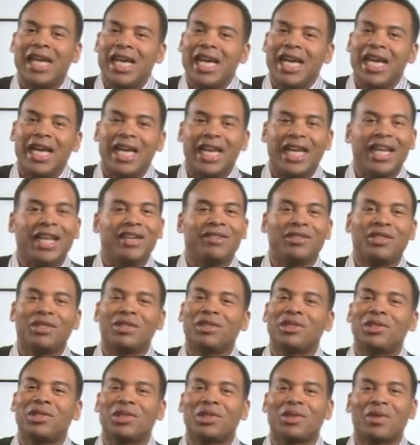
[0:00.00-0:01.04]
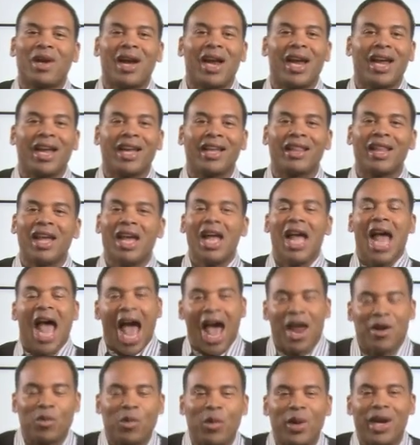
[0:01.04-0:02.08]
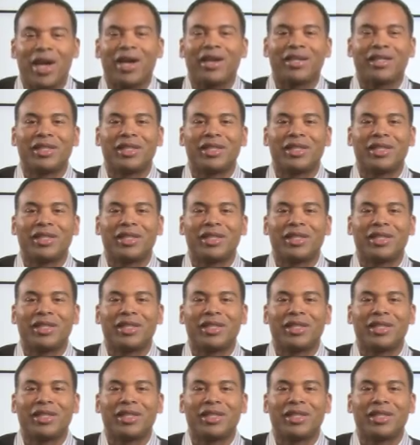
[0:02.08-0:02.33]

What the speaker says: He gives you the strength, and we are